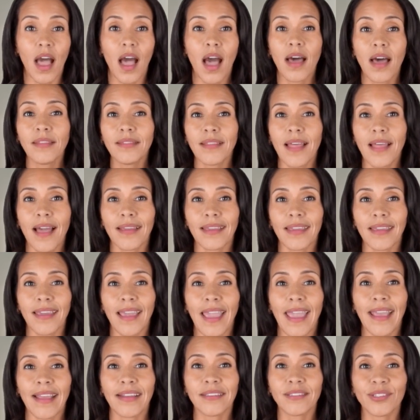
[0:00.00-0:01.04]
unlocking
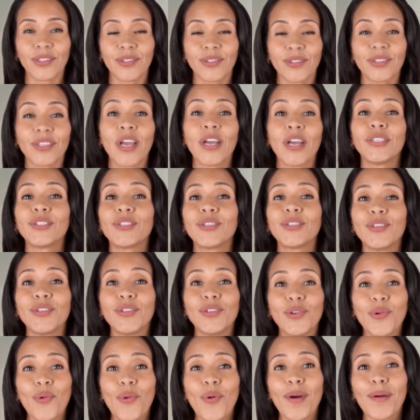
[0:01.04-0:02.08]
answers to
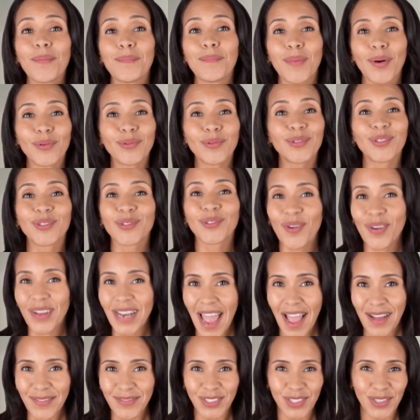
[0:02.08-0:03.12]
your most sought
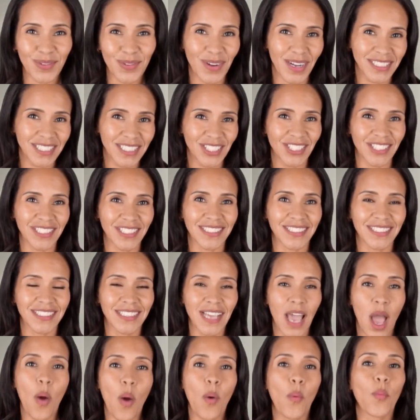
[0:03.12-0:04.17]
after questions.
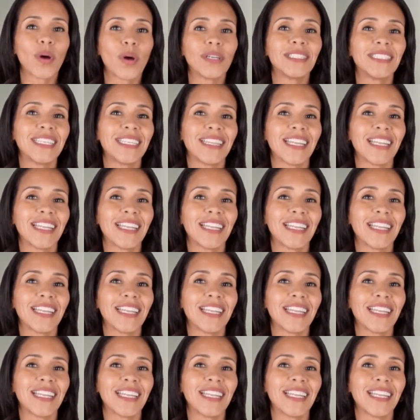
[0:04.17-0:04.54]
What's